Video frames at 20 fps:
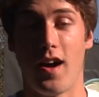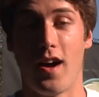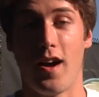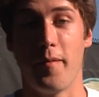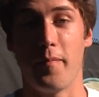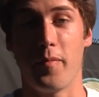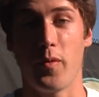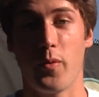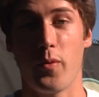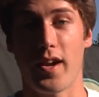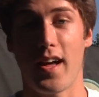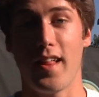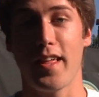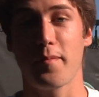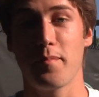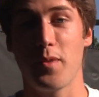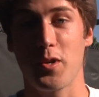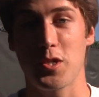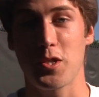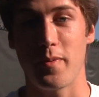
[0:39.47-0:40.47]
um, what I
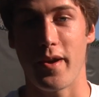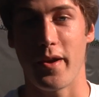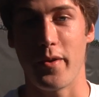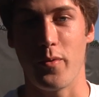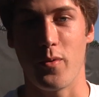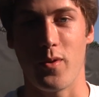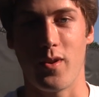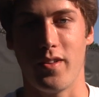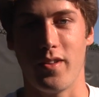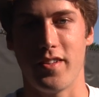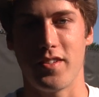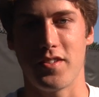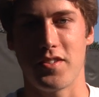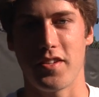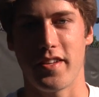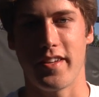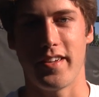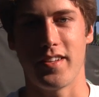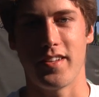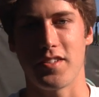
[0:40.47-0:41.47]
like most about New Orleans
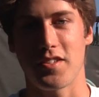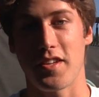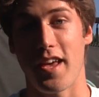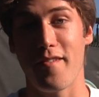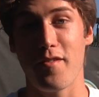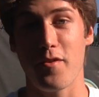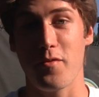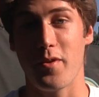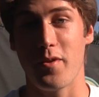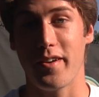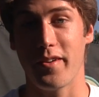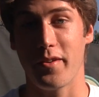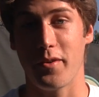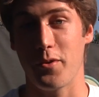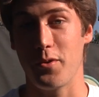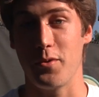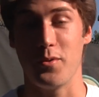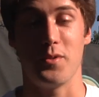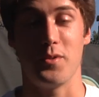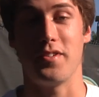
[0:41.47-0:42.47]
is everyone
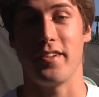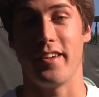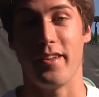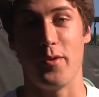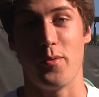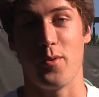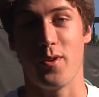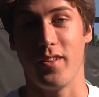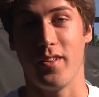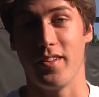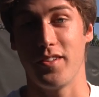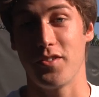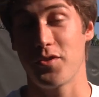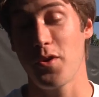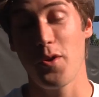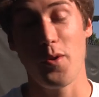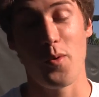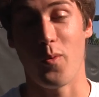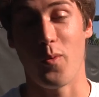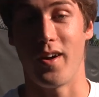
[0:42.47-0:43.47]
who's in New Orleans
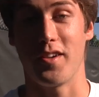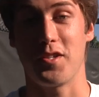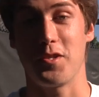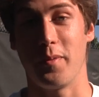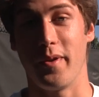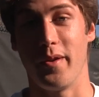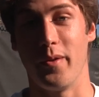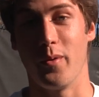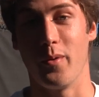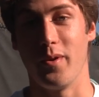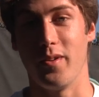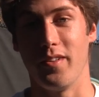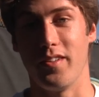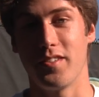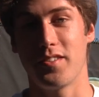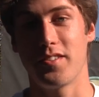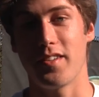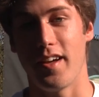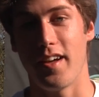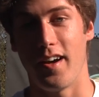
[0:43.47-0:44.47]
wants to be in New
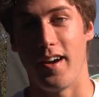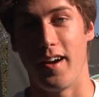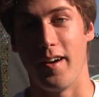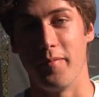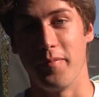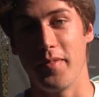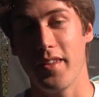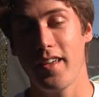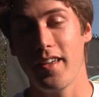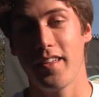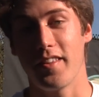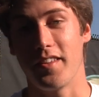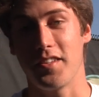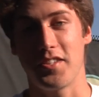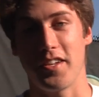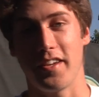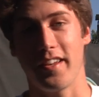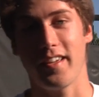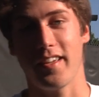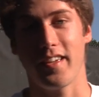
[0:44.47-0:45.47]
Orleans. Um, the
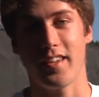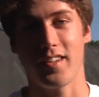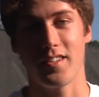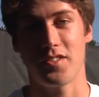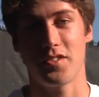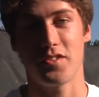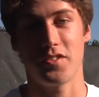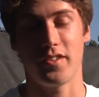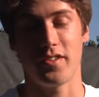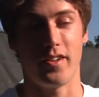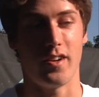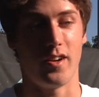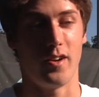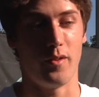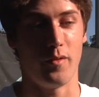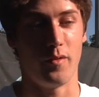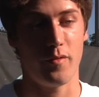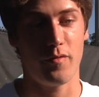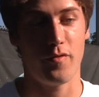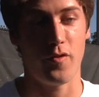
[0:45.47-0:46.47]
city is, you
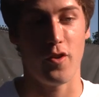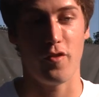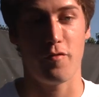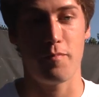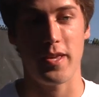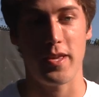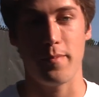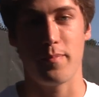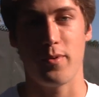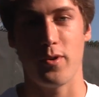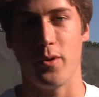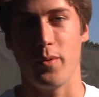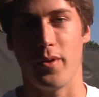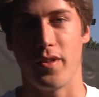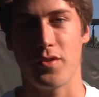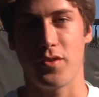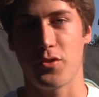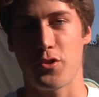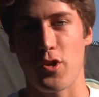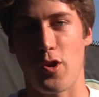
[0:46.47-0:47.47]
know, full of people
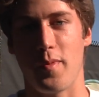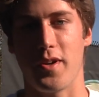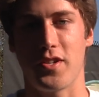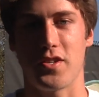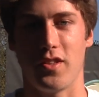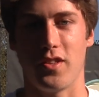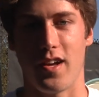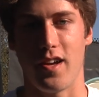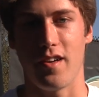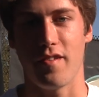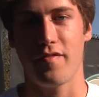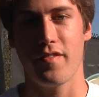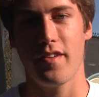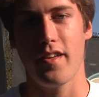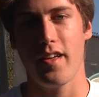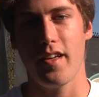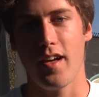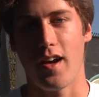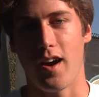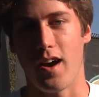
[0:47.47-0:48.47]
with so much life.
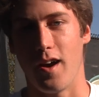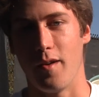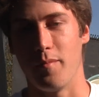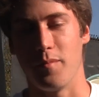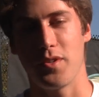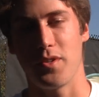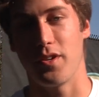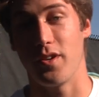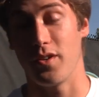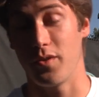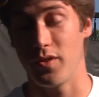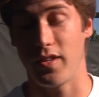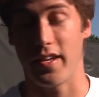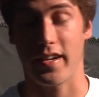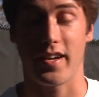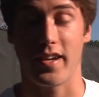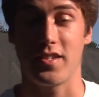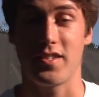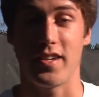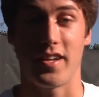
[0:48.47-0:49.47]
Um, you know,
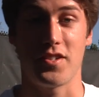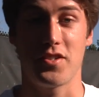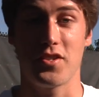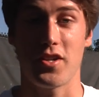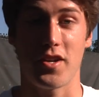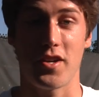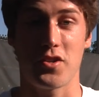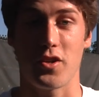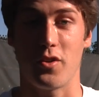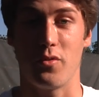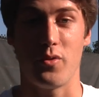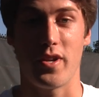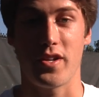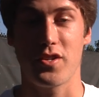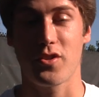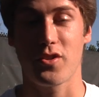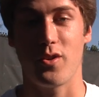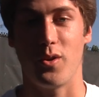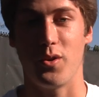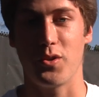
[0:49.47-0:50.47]
like I said, such a
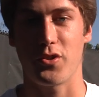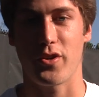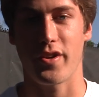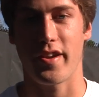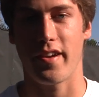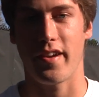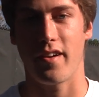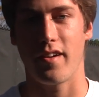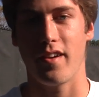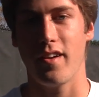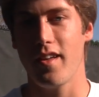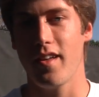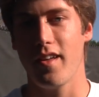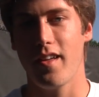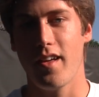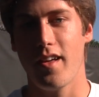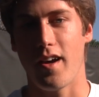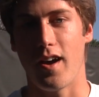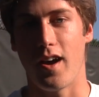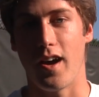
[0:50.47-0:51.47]
rich culture here.
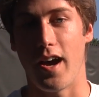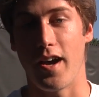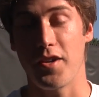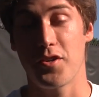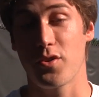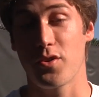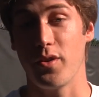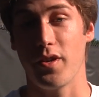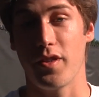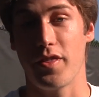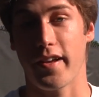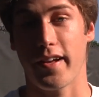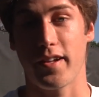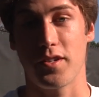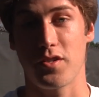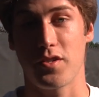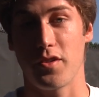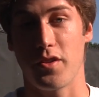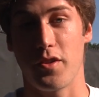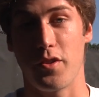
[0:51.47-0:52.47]
Uh, I truly think
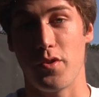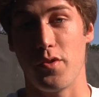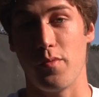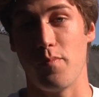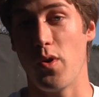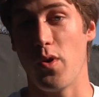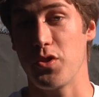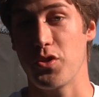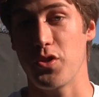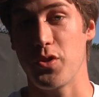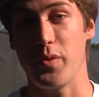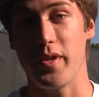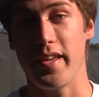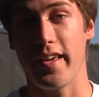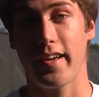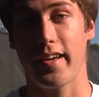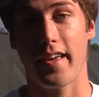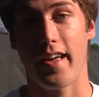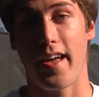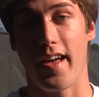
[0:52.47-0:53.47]
it's the most
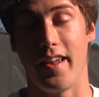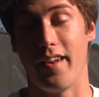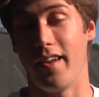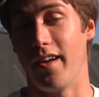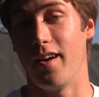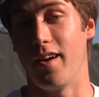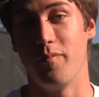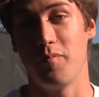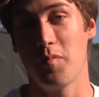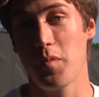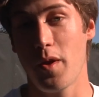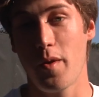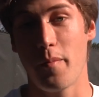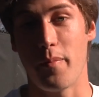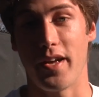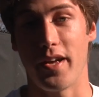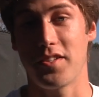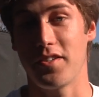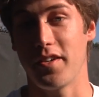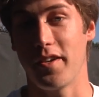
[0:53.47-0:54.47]
unique and uh,
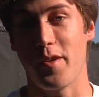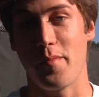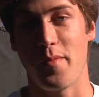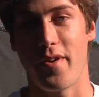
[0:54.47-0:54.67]
best city in